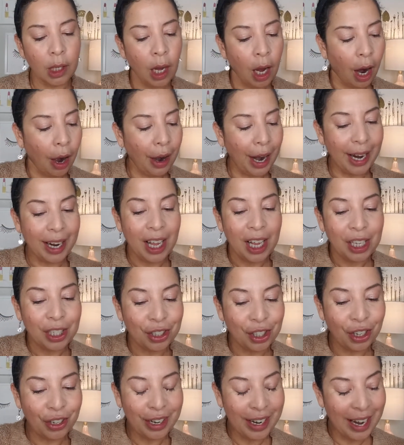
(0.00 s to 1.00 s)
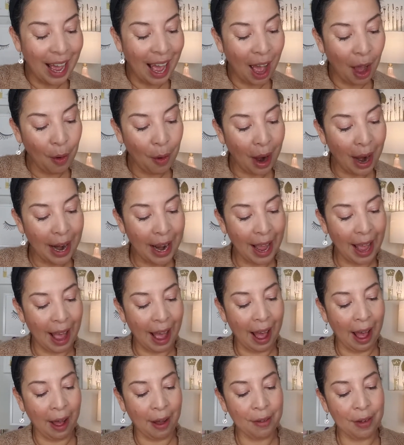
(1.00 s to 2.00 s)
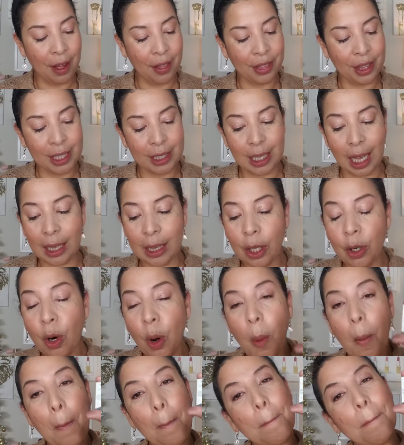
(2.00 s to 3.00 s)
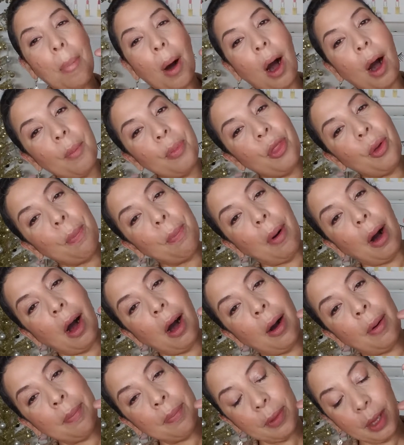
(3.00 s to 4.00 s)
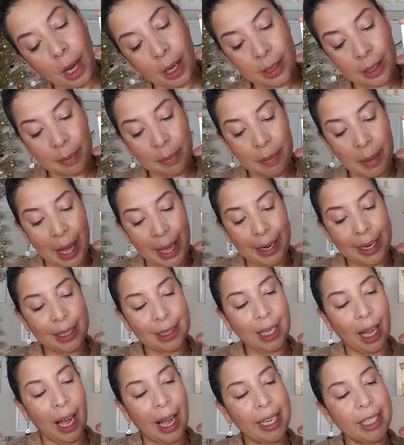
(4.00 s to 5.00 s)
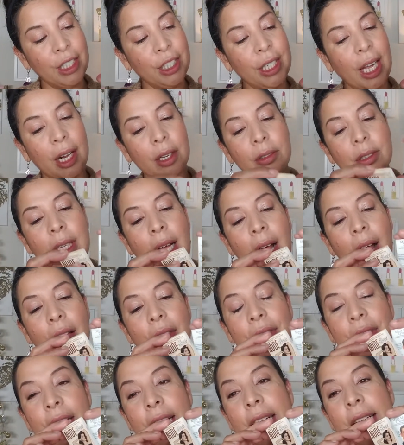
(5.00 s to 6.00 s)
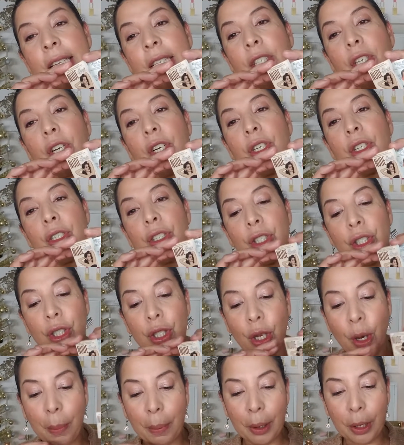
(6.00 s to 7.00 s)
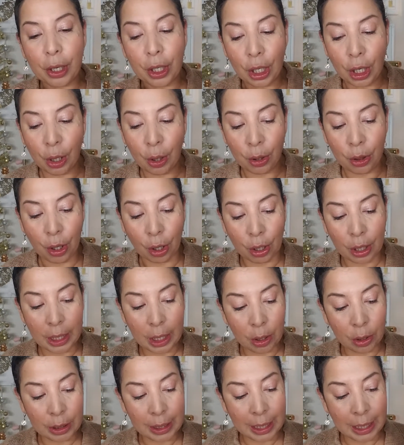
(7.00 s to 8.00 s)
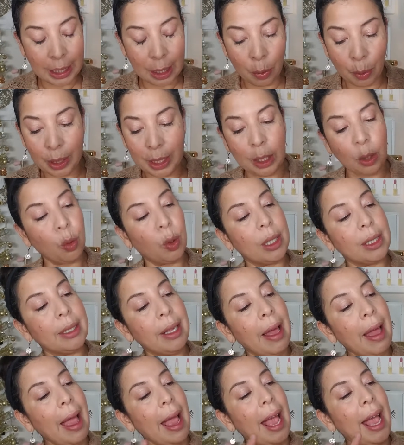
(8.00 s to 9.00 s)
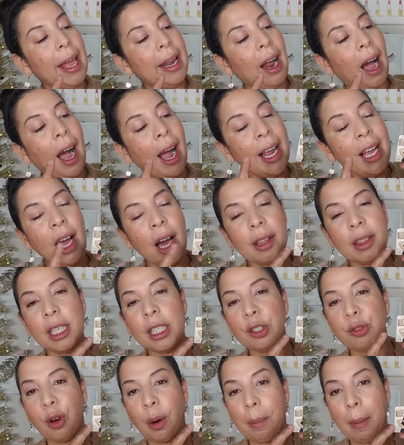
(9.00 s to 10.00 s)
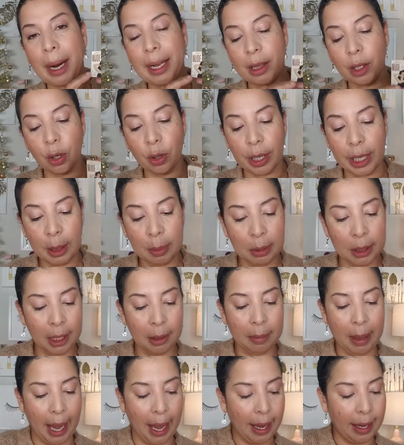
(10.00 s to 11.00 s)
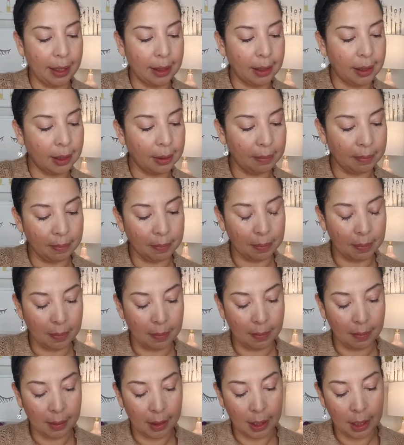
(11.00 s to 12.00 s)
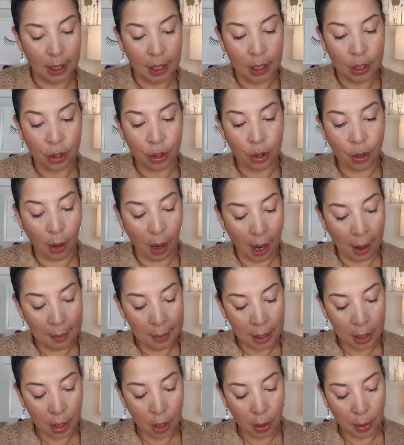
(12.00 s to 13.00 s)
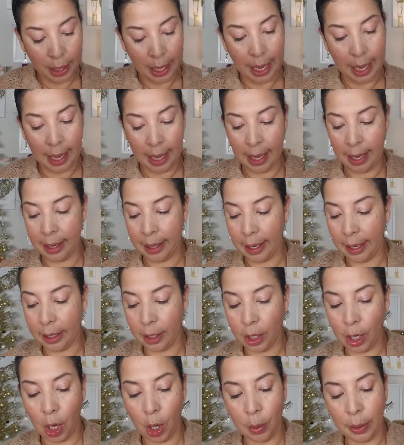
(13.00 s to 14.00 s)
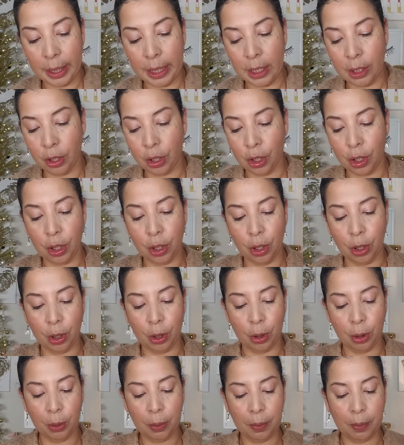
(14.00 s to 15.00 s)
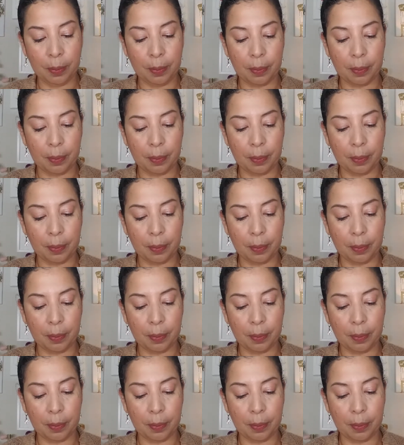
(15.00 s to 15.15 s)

All right, so now I have these little the Balm Cosmetics eyeshadows. These are super cute. They're little teeny weeny ones. And I got these from my little Ipsy bags. So I'm going to go ahead and go into